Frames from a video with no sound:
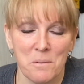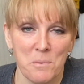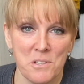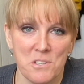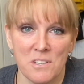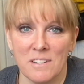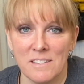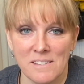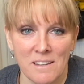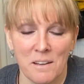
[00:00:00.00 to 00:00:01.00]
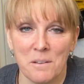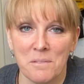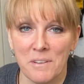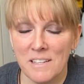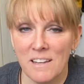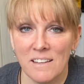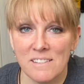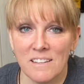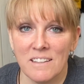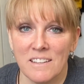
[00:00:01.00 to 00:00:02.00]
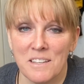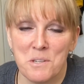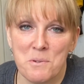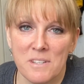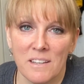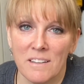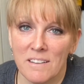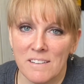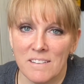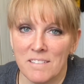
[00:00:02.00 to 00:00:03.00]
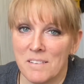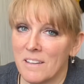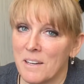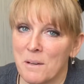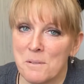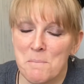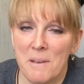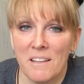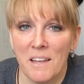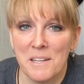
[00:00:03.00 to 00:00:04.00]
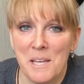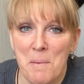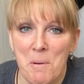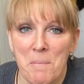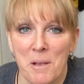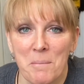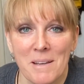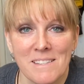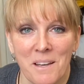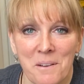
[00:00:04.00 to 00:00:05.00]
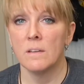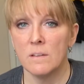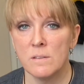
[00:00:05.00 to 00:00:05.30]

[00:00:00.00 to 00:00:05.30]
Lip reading: which is fantastic and interesting because, you know, spend a lot of time up there myself.